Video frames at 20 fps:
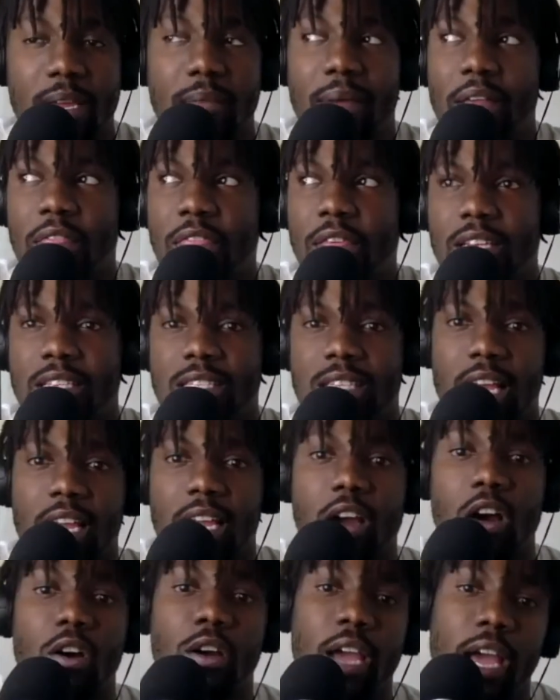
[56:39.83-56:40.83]
thing is like
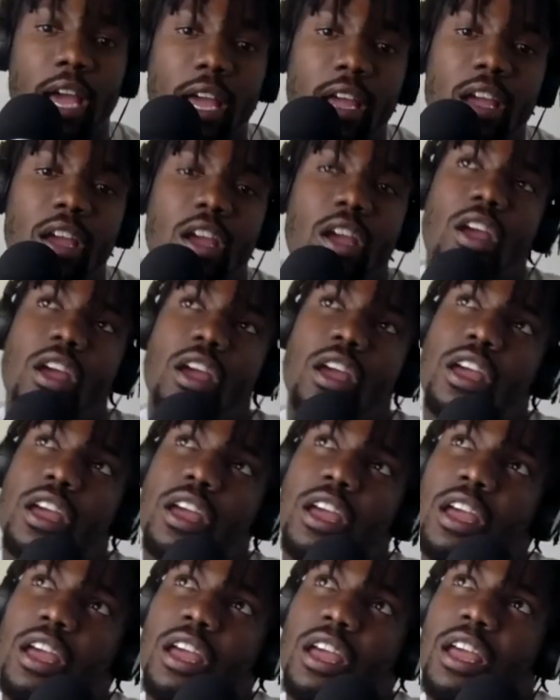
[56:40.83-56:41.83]
okay,
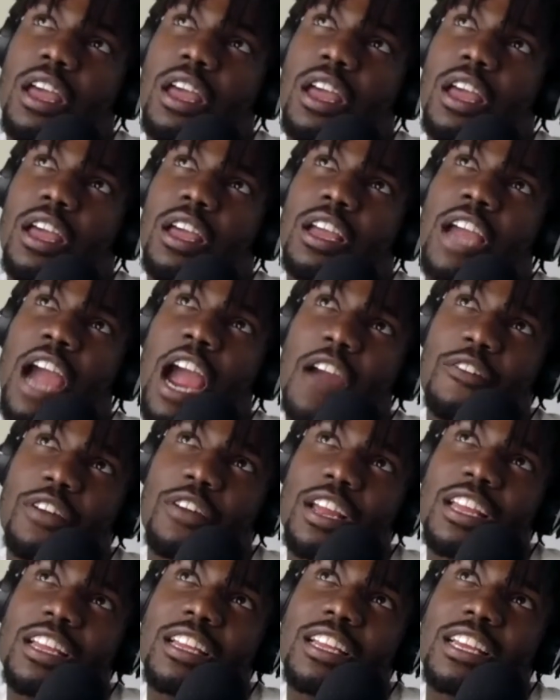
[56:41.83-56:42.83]

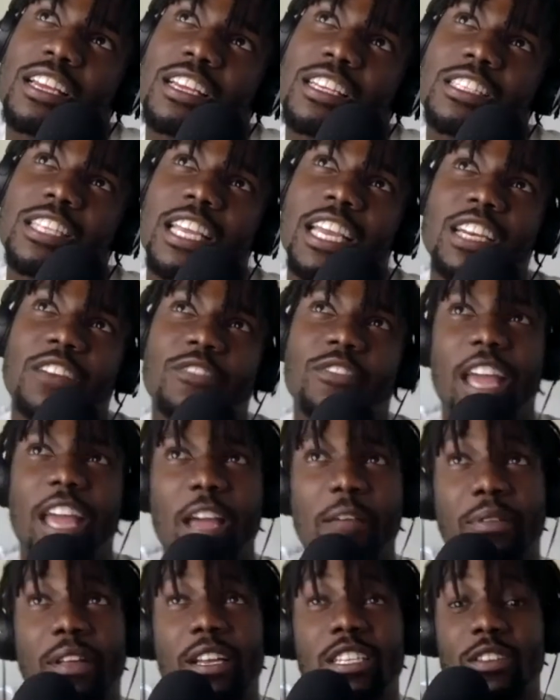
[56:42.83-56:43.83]
Kyrie is thinking of game
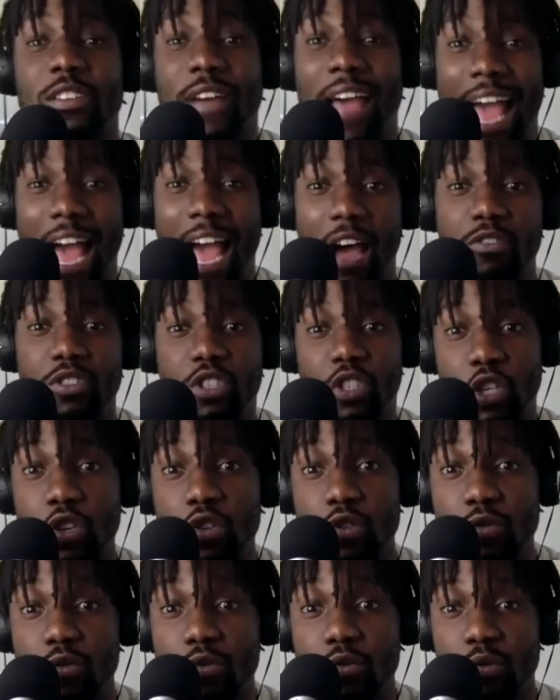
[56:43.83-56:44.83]
plans of how
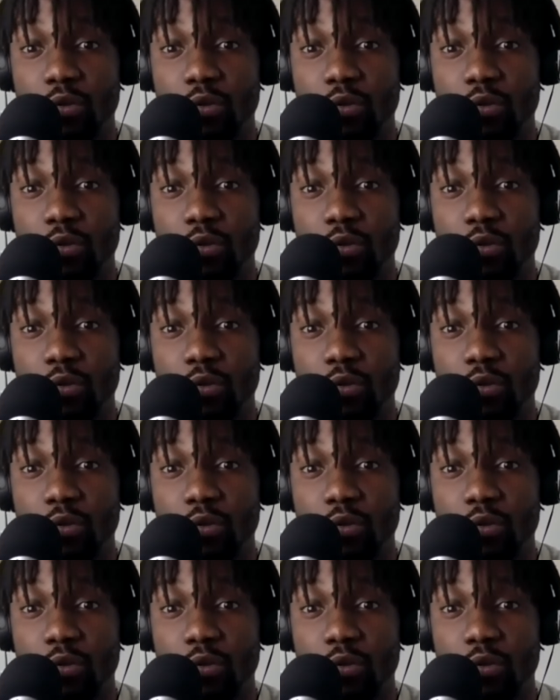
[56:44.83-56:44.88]
to